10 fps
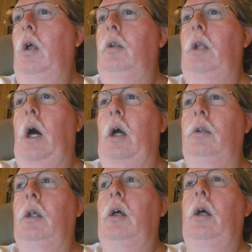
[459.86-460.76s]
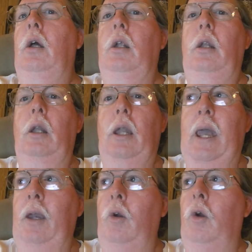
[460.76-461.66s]
Not
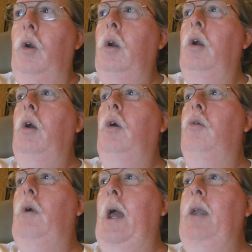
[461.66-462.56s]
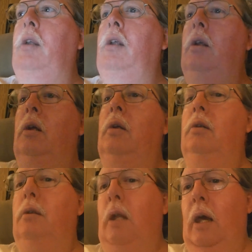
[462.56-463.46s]
later, right
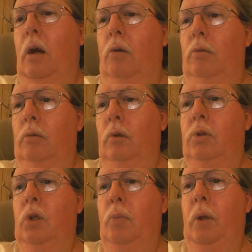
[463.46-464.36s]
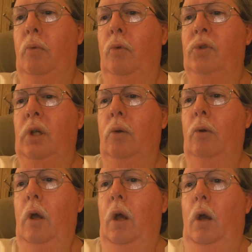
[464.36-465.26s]
now. And some people will say,
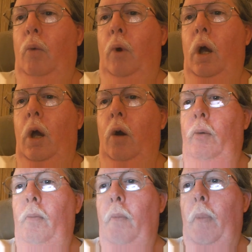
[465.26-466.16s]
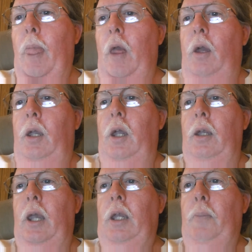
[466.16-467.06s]
well, you
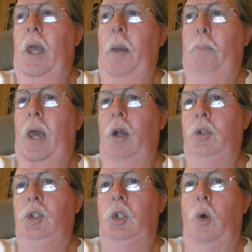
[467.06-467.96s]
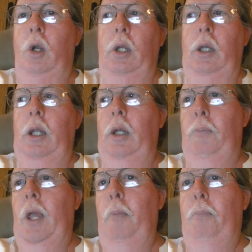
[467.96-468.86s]
need to be a better steward. You need to
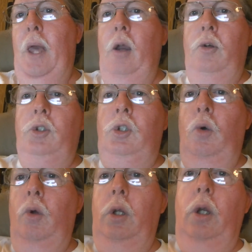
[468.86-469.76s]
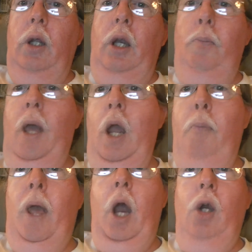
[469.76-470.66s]
be a better steward. You need to be a
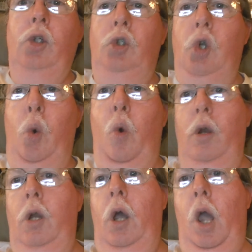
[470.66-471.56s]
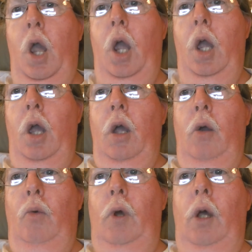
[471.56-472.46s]
better steward.
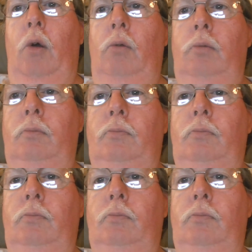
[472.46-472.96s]
Well,